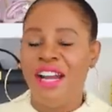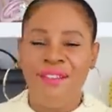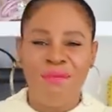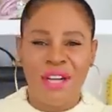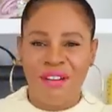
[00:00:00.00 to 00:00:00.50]

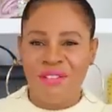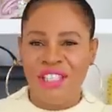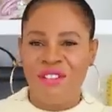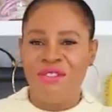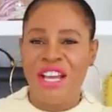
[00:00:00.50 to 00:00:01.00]
I'm not
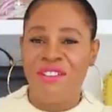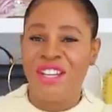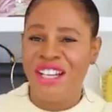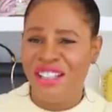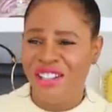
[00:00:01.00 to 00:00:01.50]
really a fan of
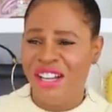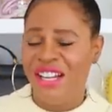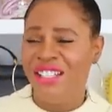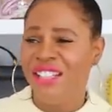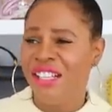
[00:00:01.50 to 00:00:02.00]
cutting the
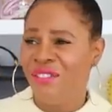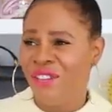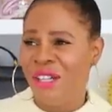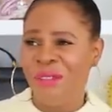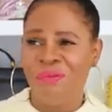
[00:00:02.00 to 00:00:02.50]
line. If
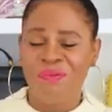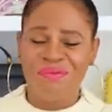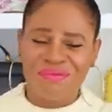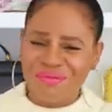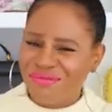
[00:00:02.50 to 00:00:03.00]
um,